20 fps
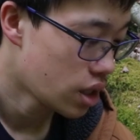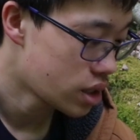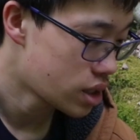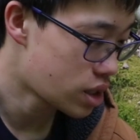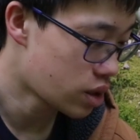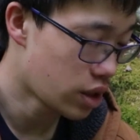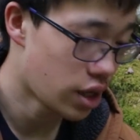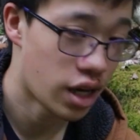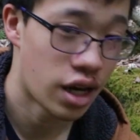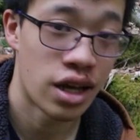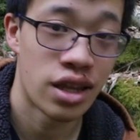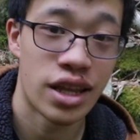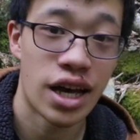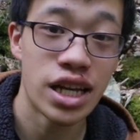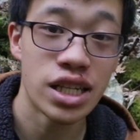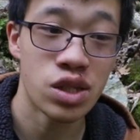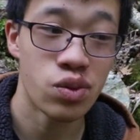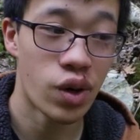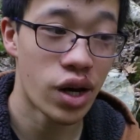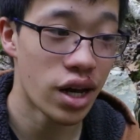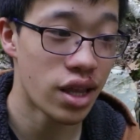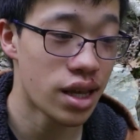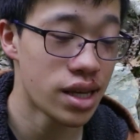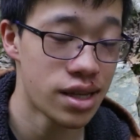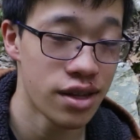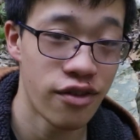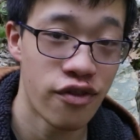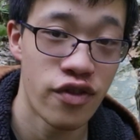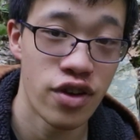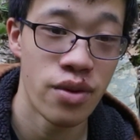So yeah, and that's why
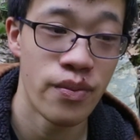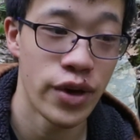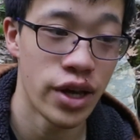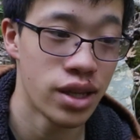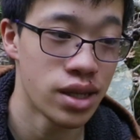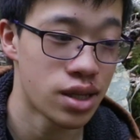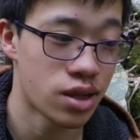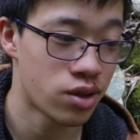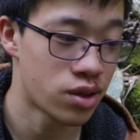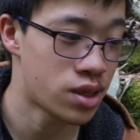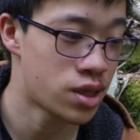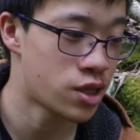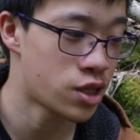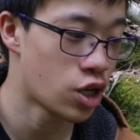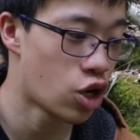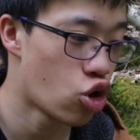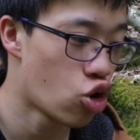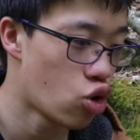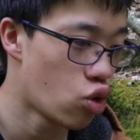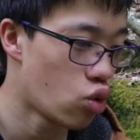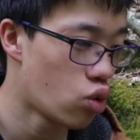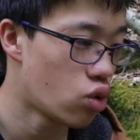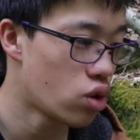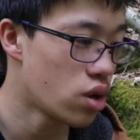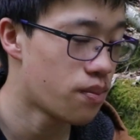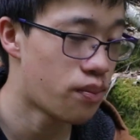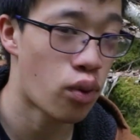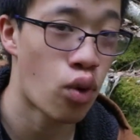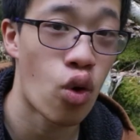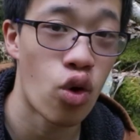these amphibians are so
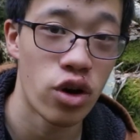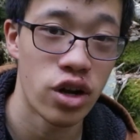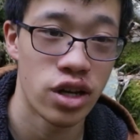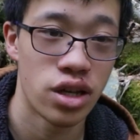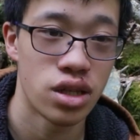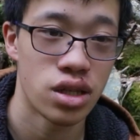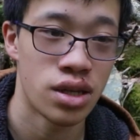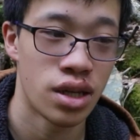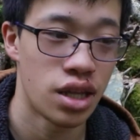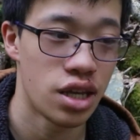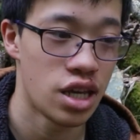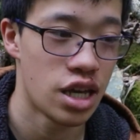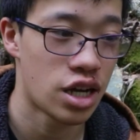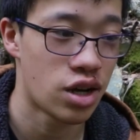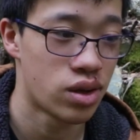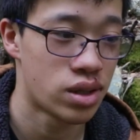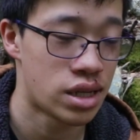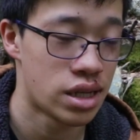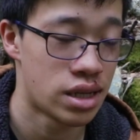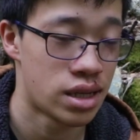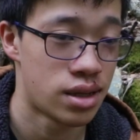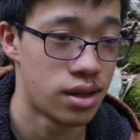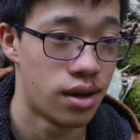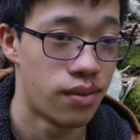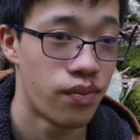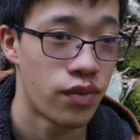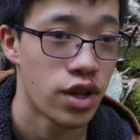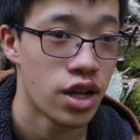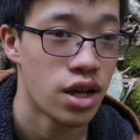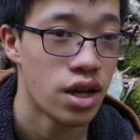important to the ecosystem.
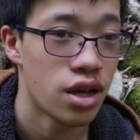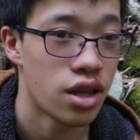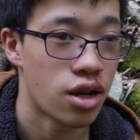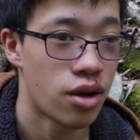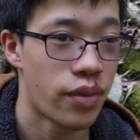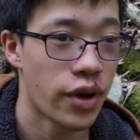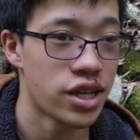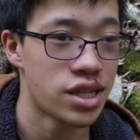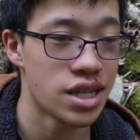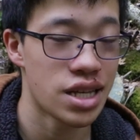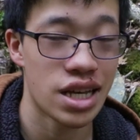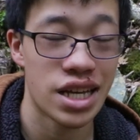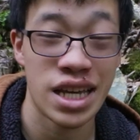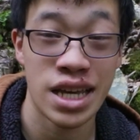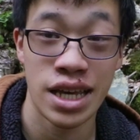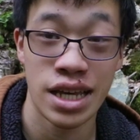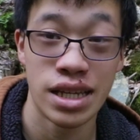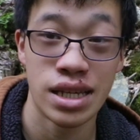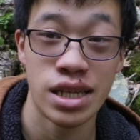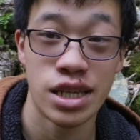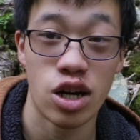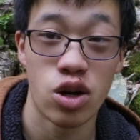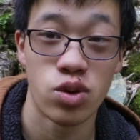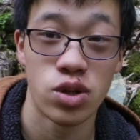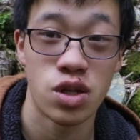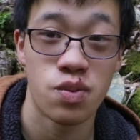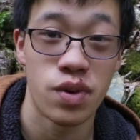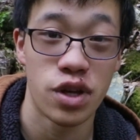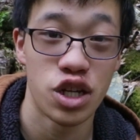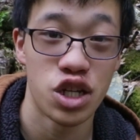They're basically a keystone
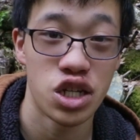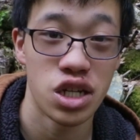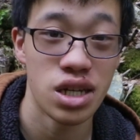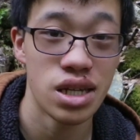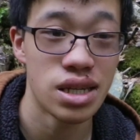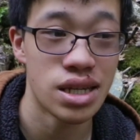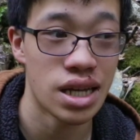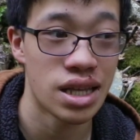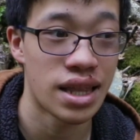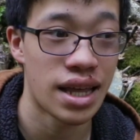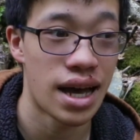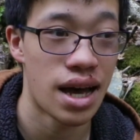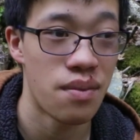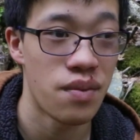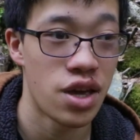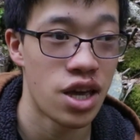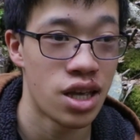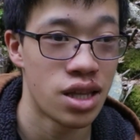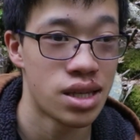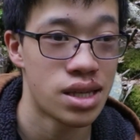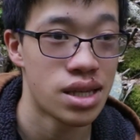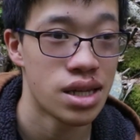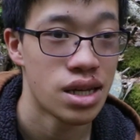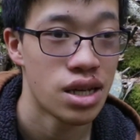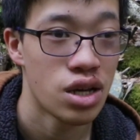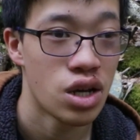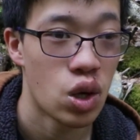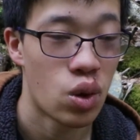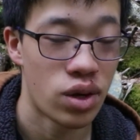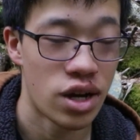species, and that means
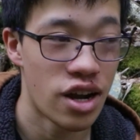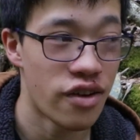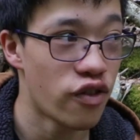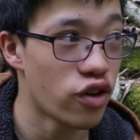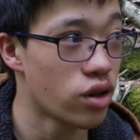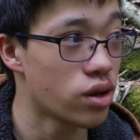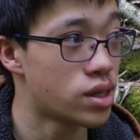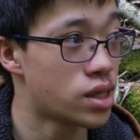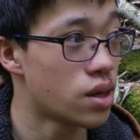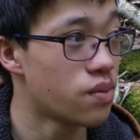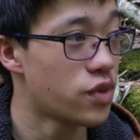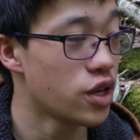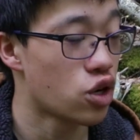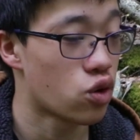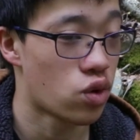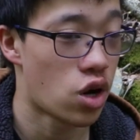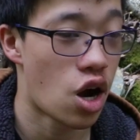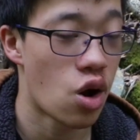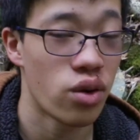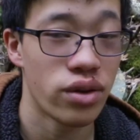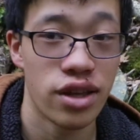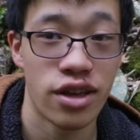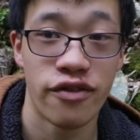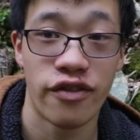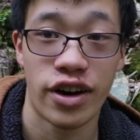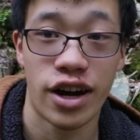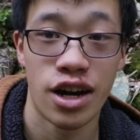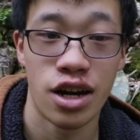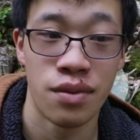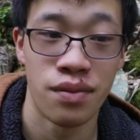whenever there's something wrong with the
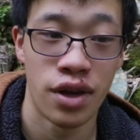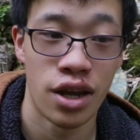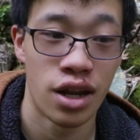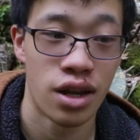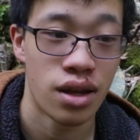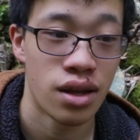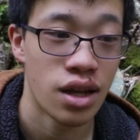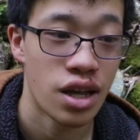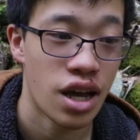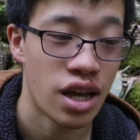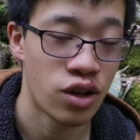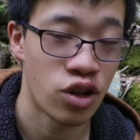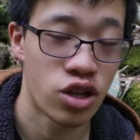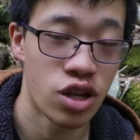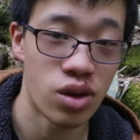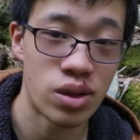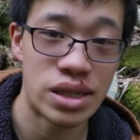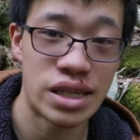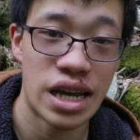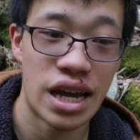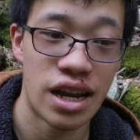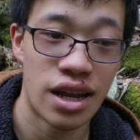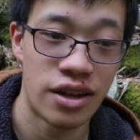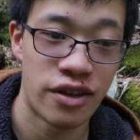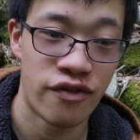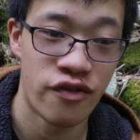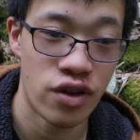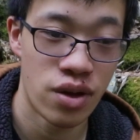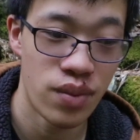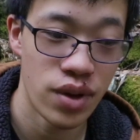environment and you don't see any
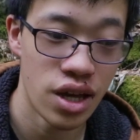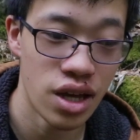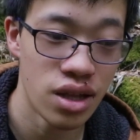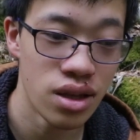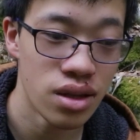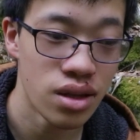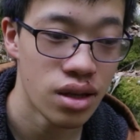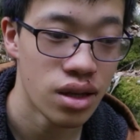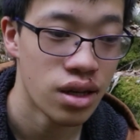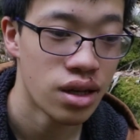amphibian,